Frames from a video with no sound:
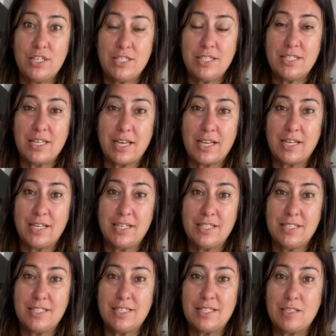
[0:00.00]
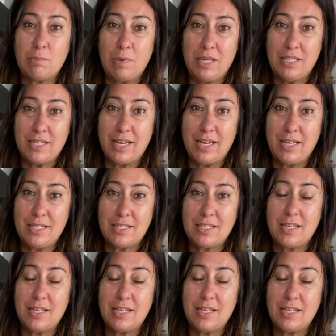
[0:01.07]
seconds speed 8.